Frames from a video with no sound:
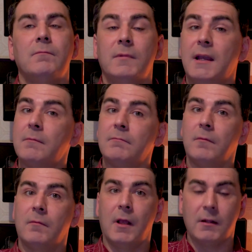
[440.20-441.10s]
Yeah,
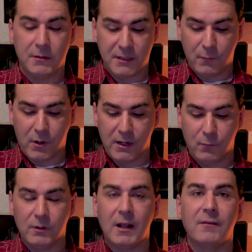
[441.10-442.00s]
I don't see why they
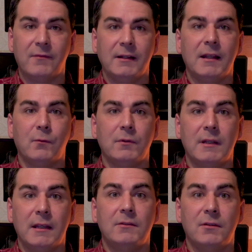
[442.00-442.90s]
wouldn't. I think they would
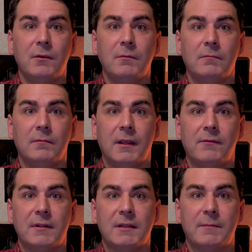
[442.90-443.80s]
need to,
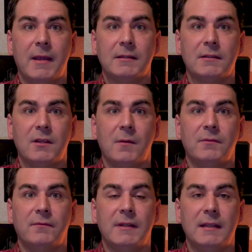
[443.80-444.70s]
given the specs in
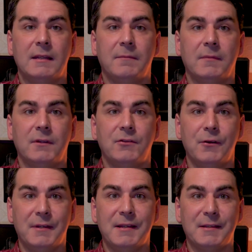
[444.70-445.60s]
terms of the
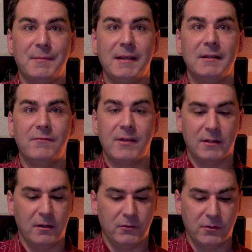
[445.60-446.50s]
shooting speed and the
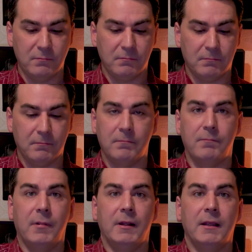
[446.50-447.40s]
resolution,
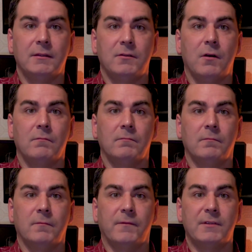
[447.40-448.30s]
but it's not
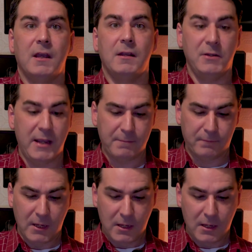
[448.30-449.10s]
for certain yet.